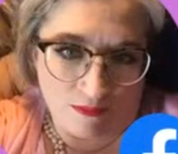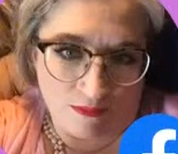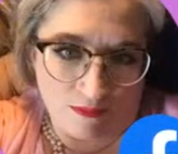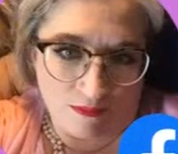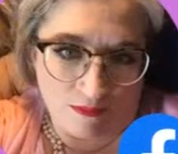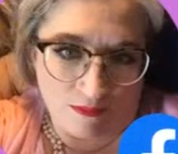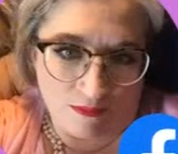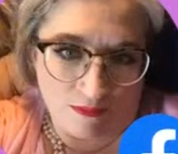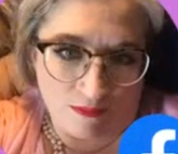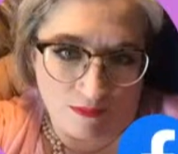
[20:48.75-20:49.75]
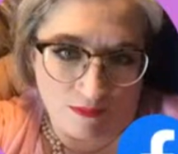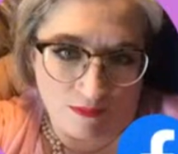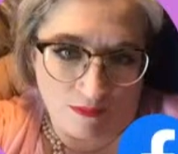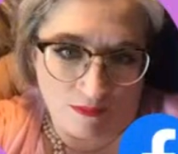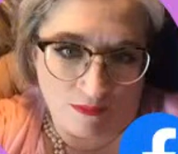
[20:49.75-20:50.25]

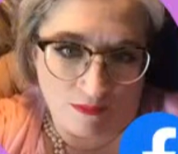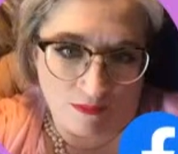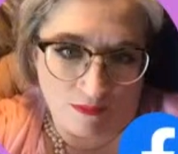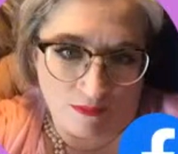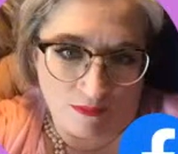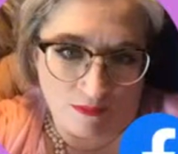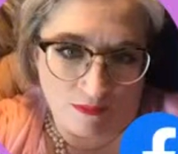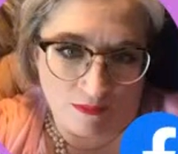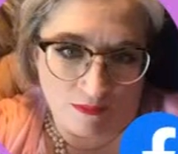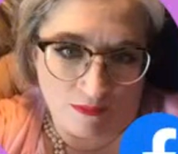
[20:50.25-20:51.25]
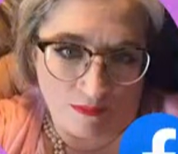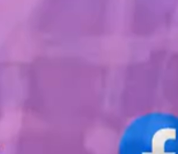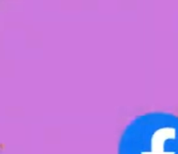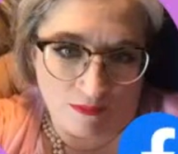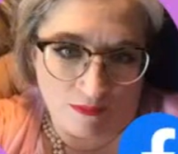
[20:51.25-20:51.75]

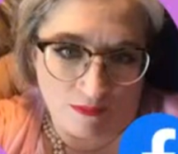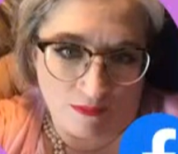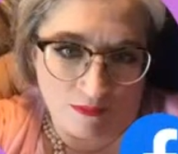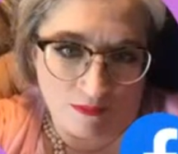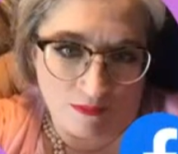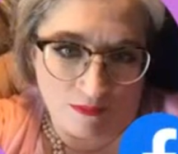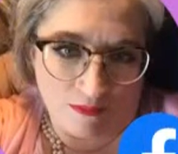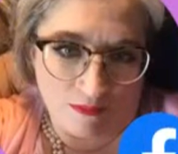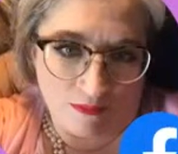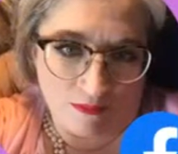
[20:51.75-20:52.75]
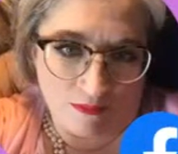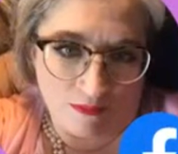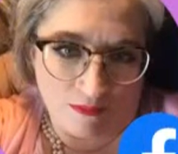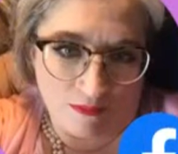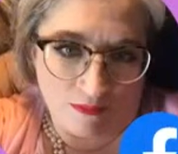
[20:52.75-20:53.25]

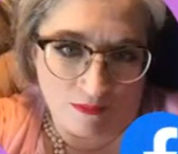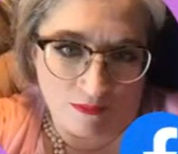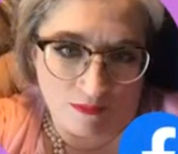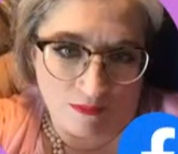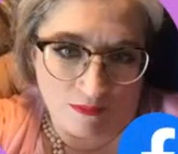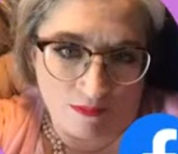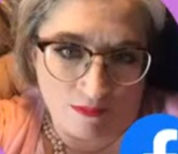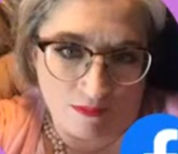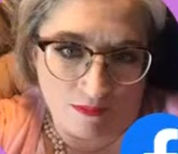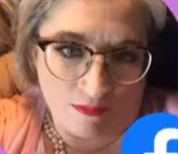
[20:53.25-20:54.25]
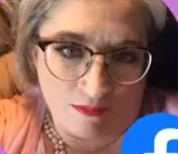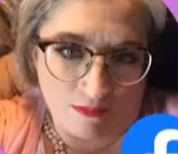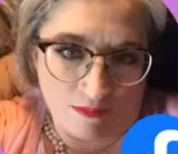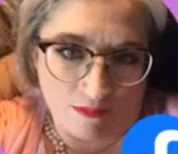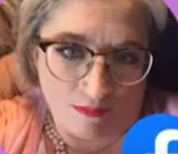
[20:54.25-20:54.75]

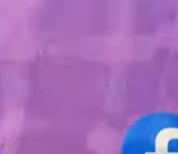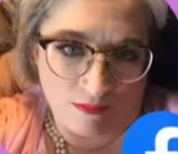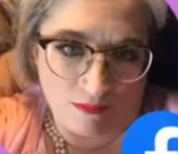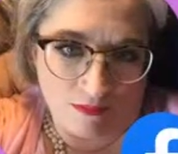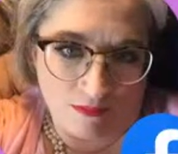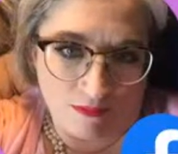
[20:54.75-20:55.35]
This person isn't speaking.